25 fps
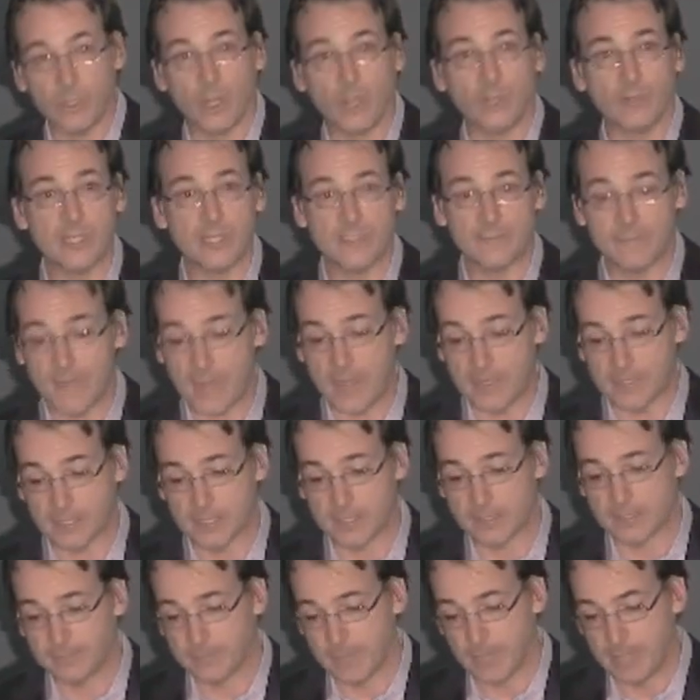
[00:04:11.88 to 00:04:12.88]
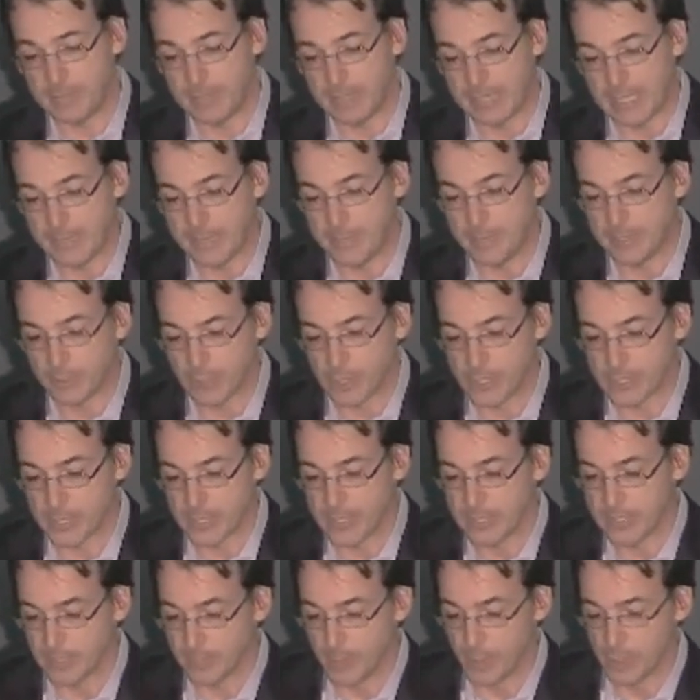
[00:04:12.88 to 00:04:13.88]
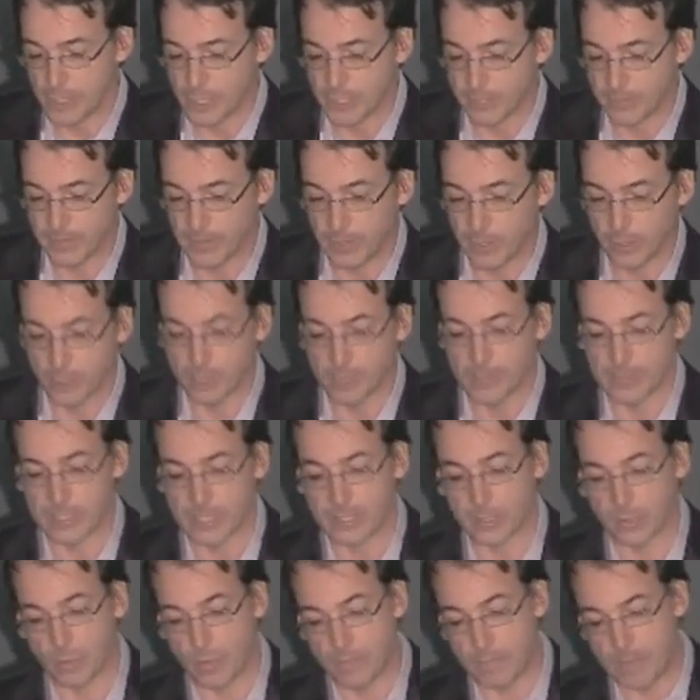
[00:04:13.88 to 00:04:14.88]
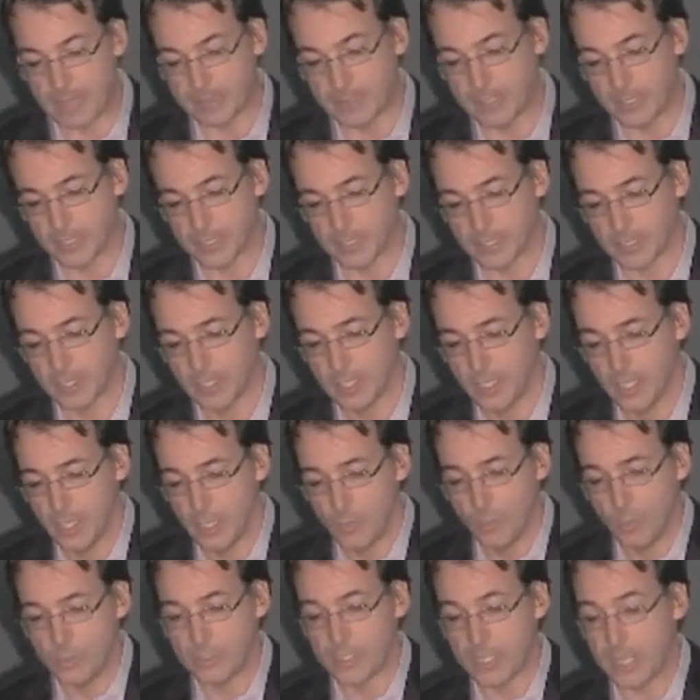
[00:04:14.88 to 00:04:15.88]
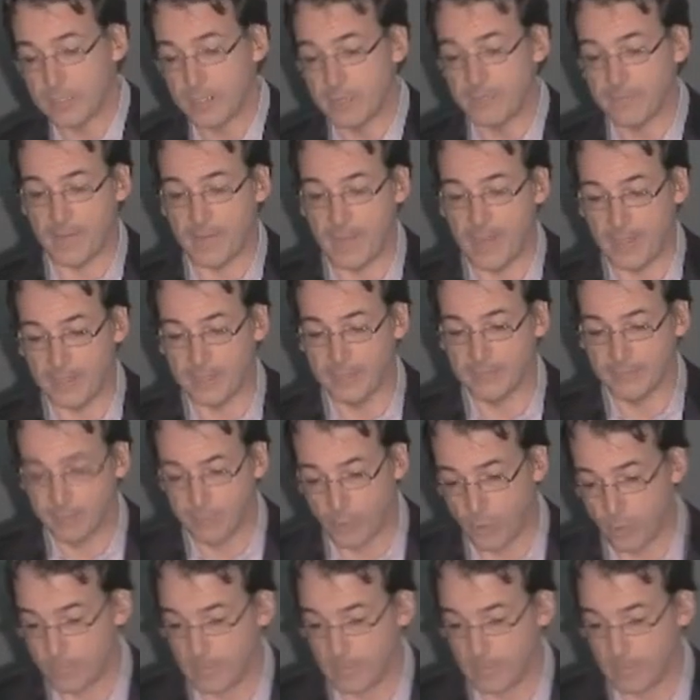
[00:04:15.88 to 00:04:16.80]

With all this fuss, I became interested in the emerging field of human-centered robotics, which I define